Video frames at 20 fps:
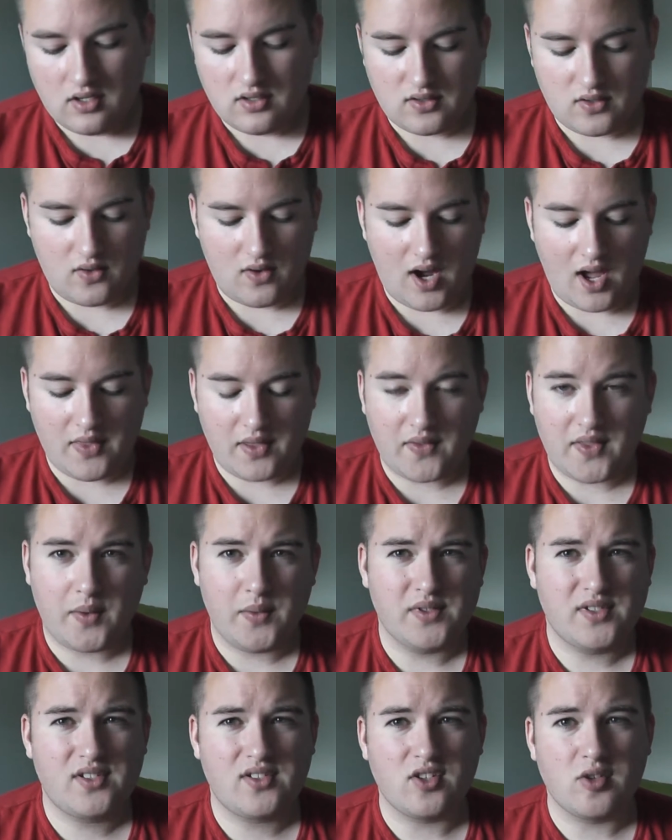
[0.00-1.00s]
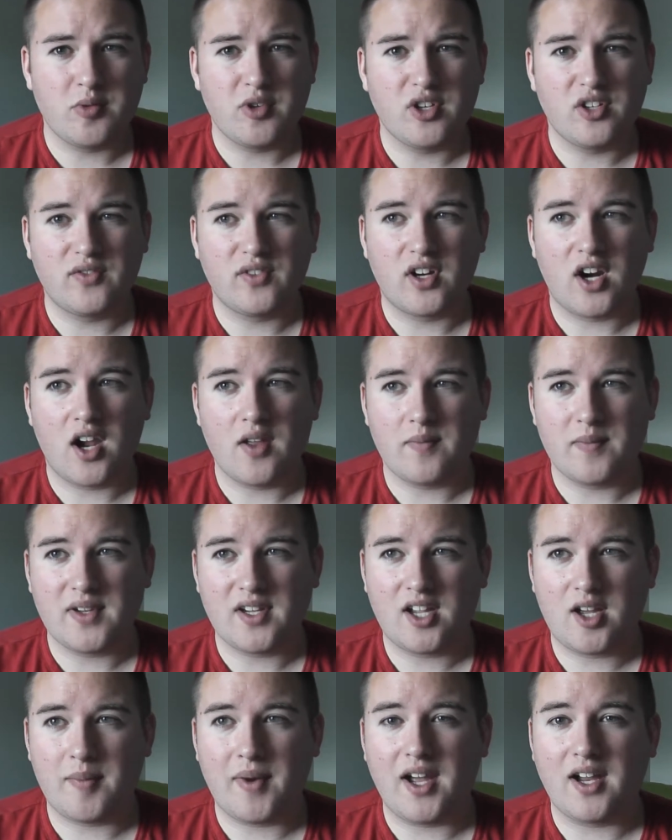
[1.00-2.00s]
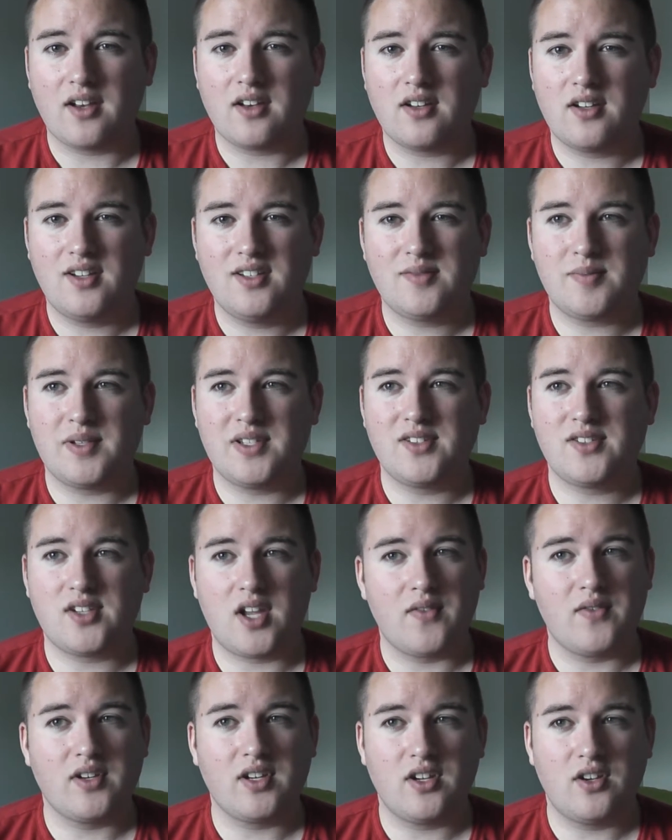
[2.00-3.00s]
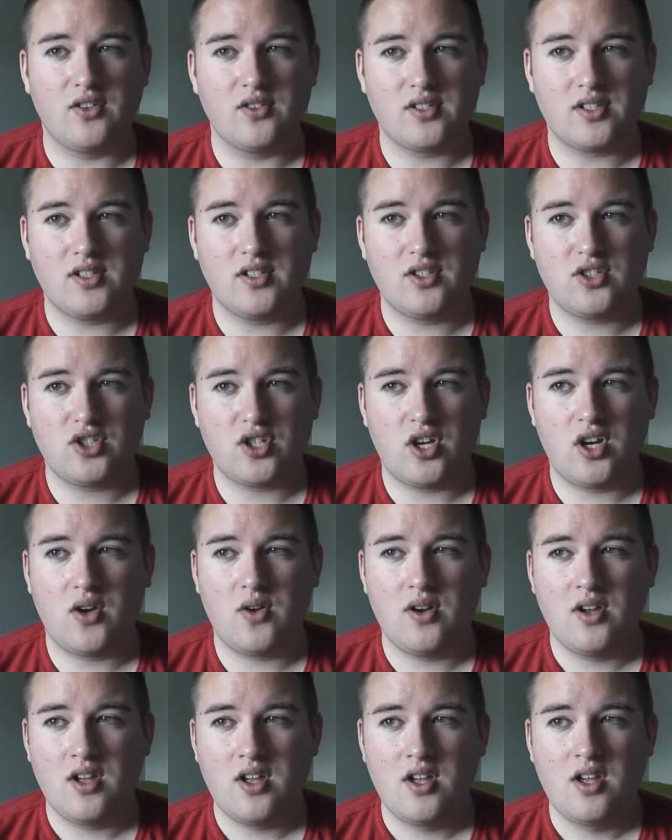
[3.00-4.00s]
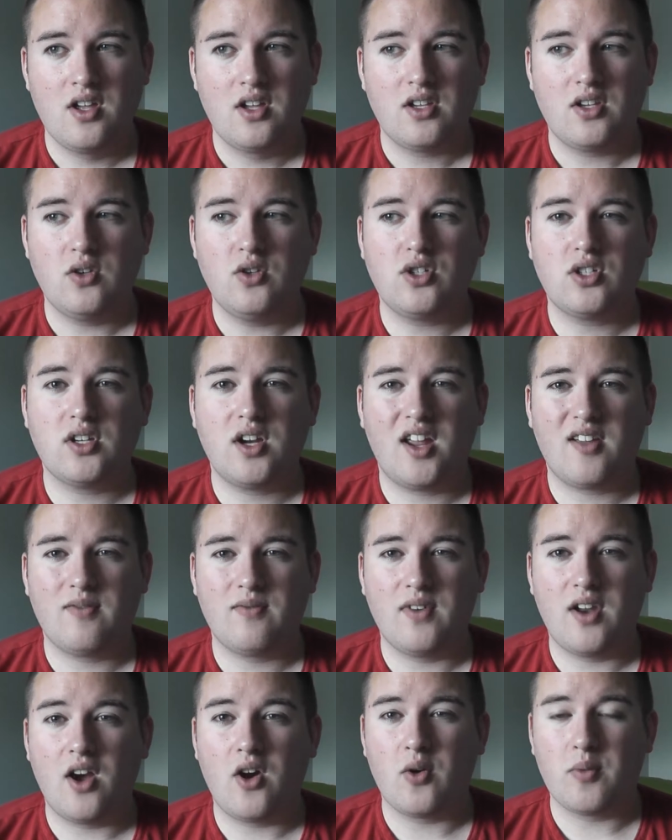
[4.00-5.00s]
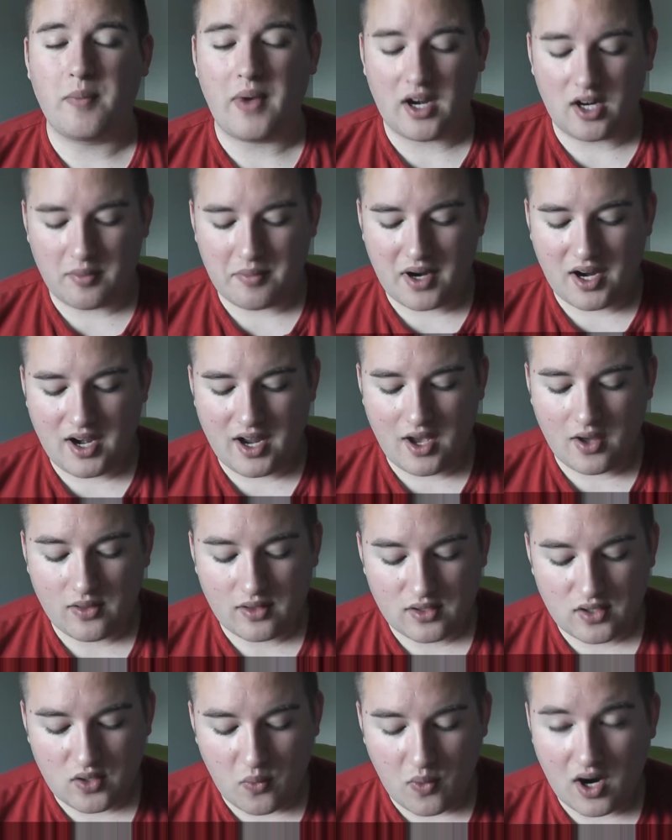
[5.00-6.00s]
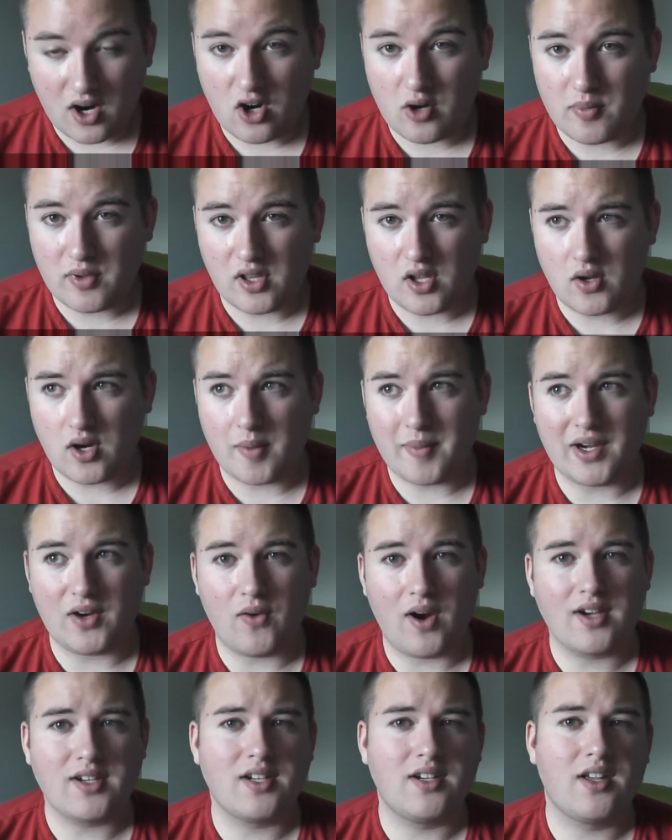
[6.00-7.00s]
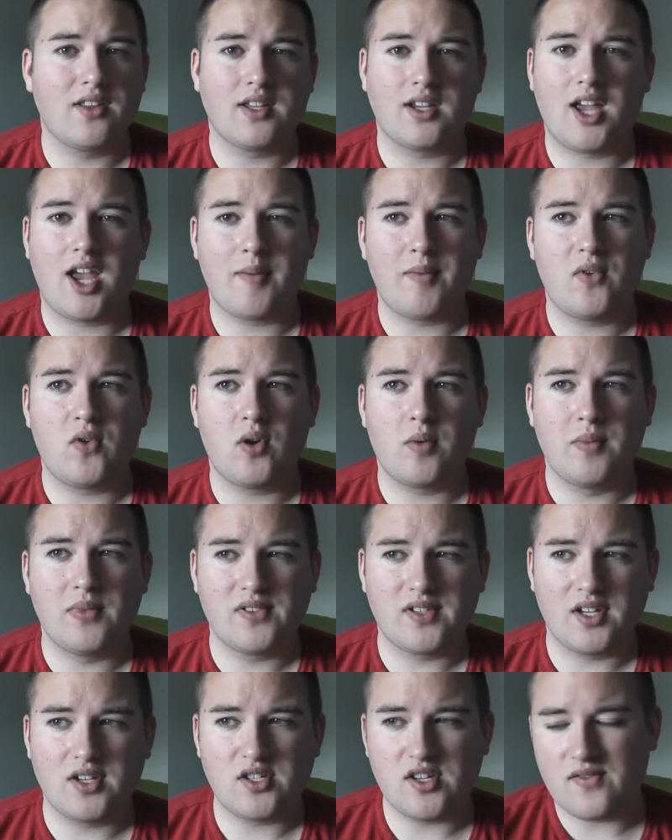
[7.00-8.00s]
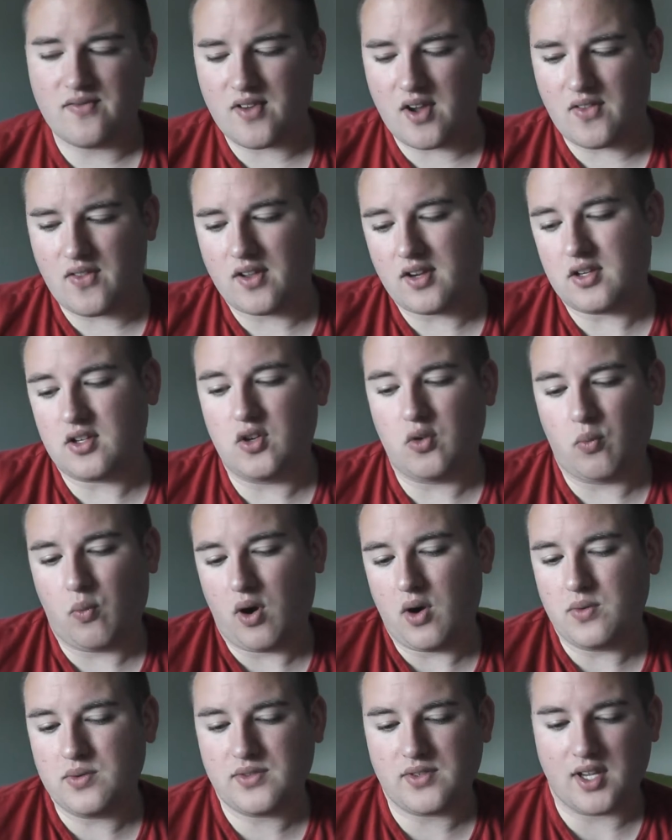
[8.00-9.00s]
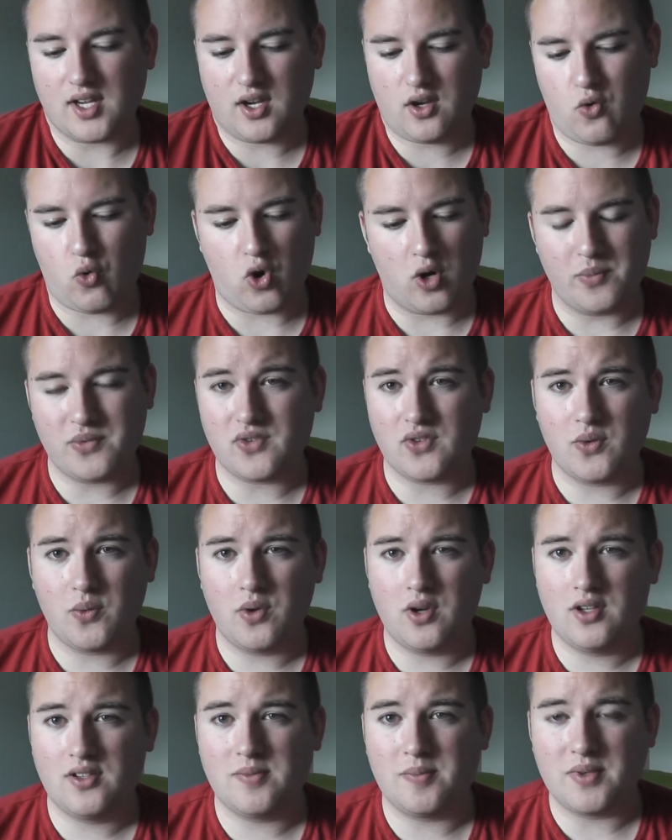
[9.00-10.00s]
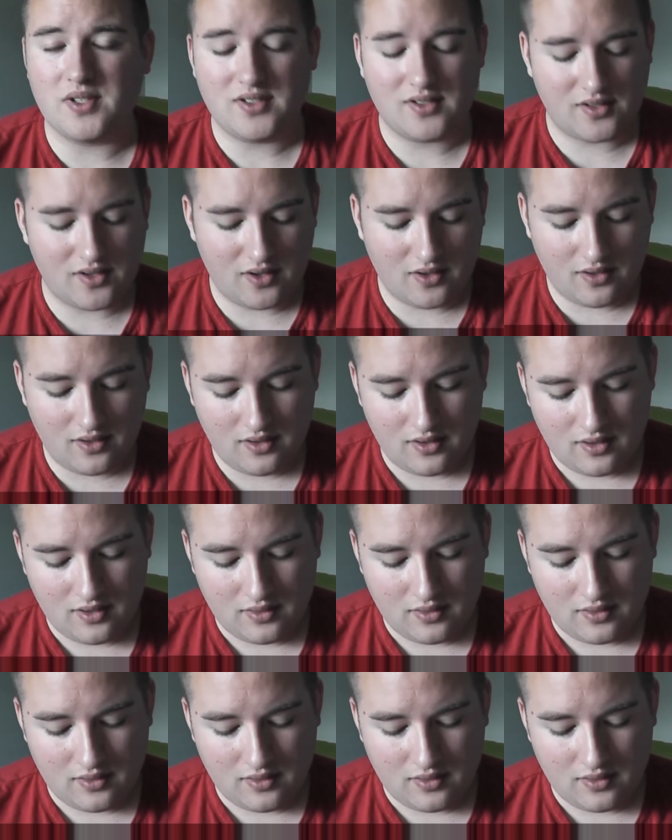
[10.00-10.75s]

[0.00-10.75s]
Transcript: So I thought that was stupid of her. I mean, come on. It's been 7 years of this show. You should have known better by now than to walk home alone. I mean, granted, nothing happened to her besides she found like a gross like corpse in the woods, but still.